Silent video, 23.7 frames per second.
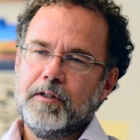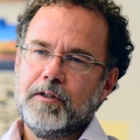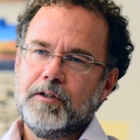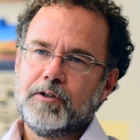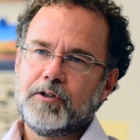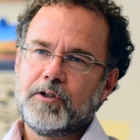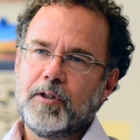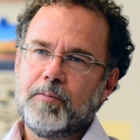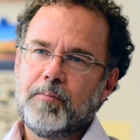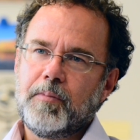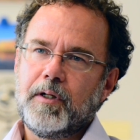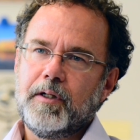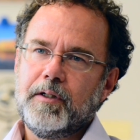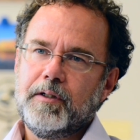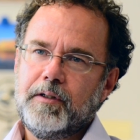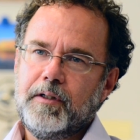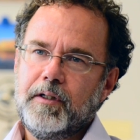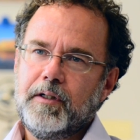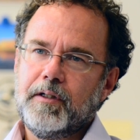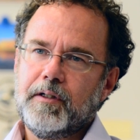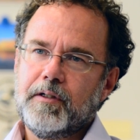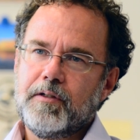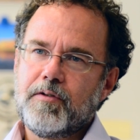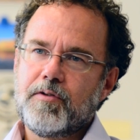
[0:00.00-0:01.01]
some
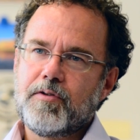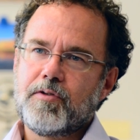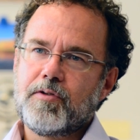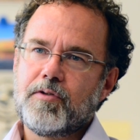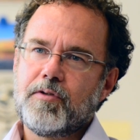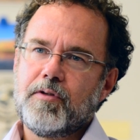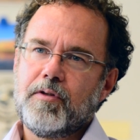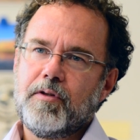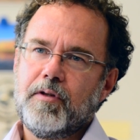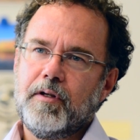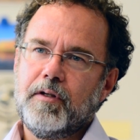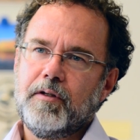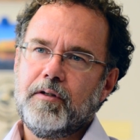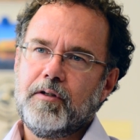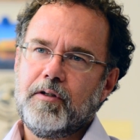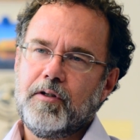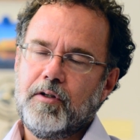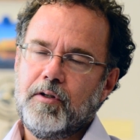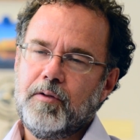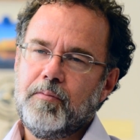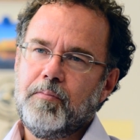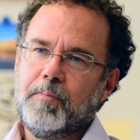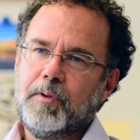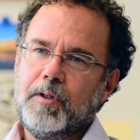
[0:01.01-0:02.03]
ideas that
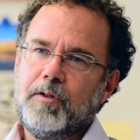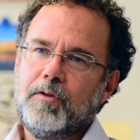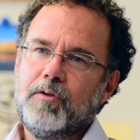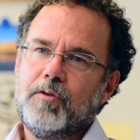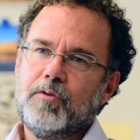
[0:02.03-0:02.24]
can be